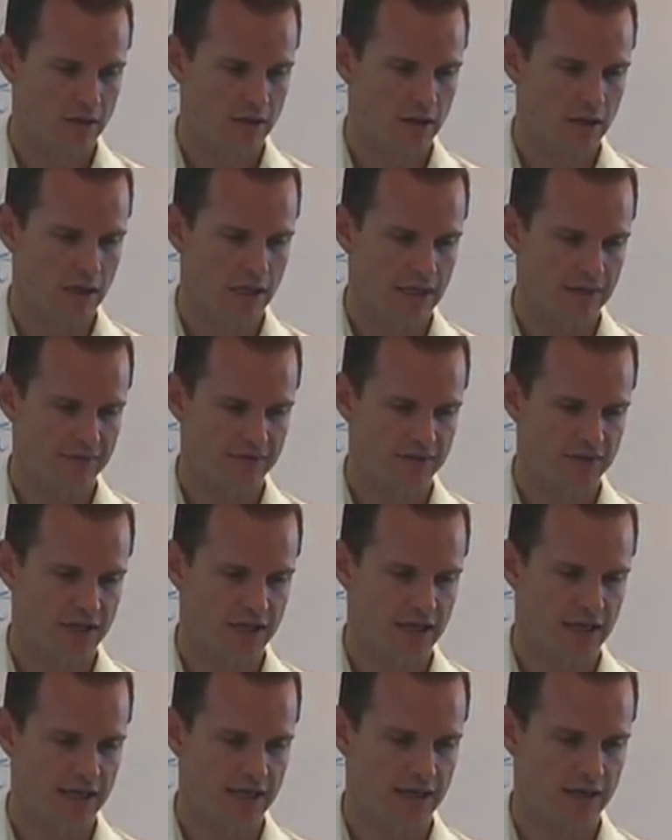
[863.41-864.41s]
the left
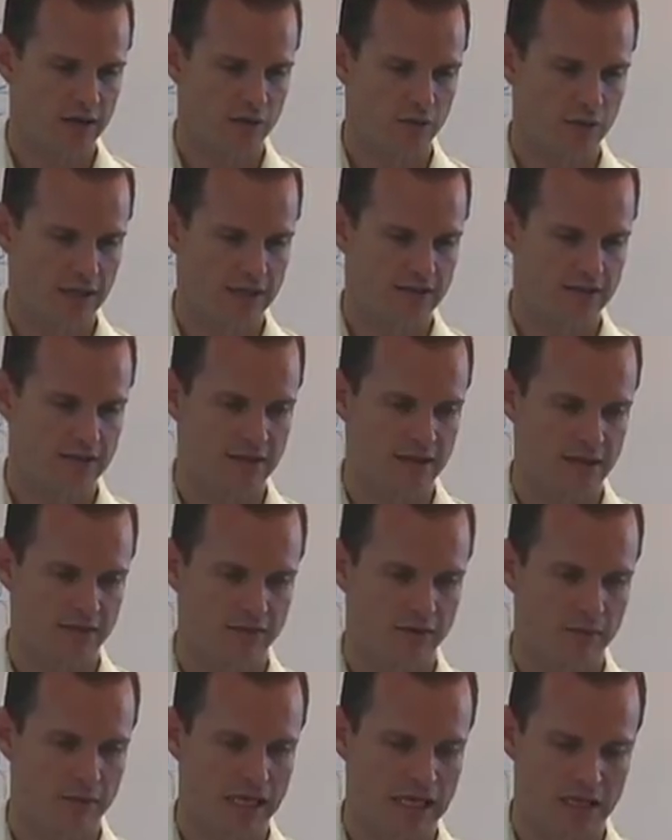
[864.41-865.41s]
side and the right side of
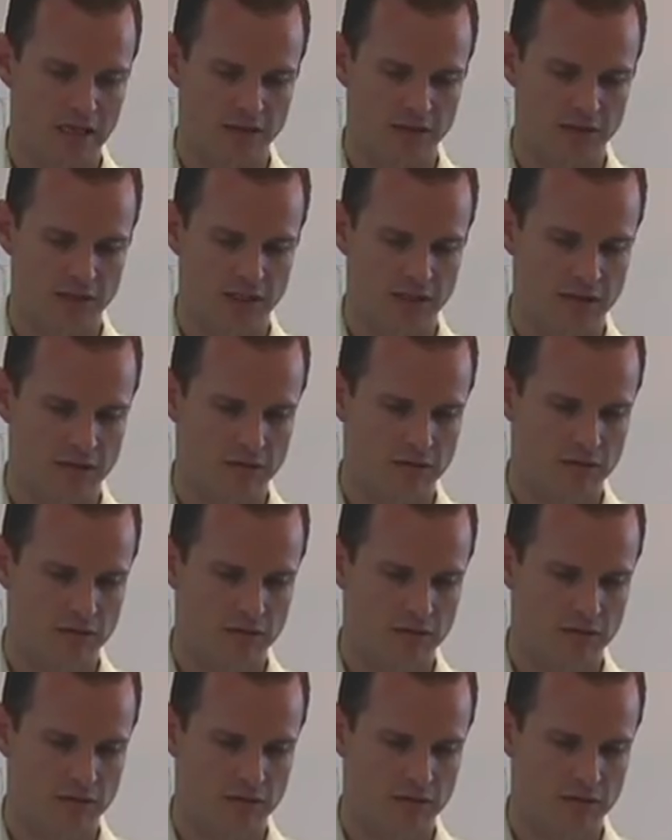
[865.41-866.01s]
our balance sheet.